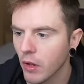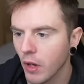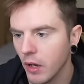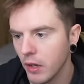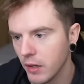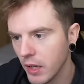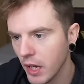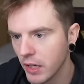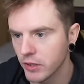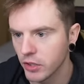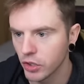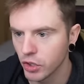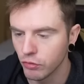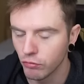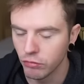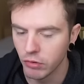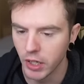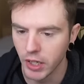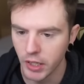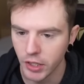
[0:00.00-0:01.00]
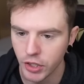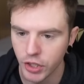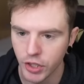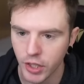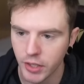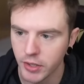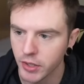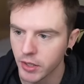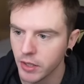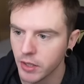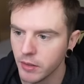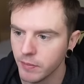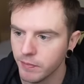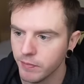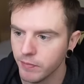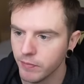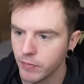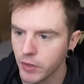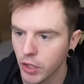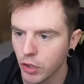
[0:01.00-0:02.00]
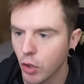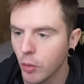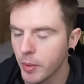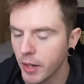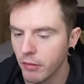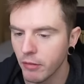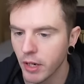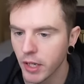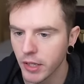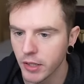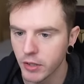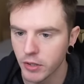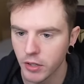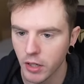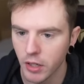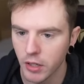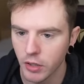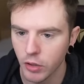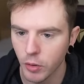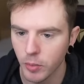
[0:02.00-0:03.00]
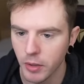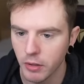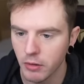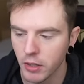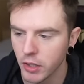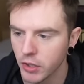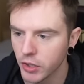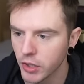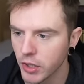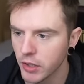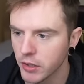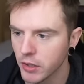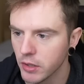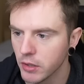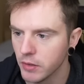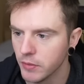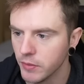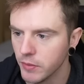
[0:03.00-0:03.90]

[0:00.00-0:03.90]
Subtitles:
That's a really shit turn. It could be a really good turn. It could be a really shit turn.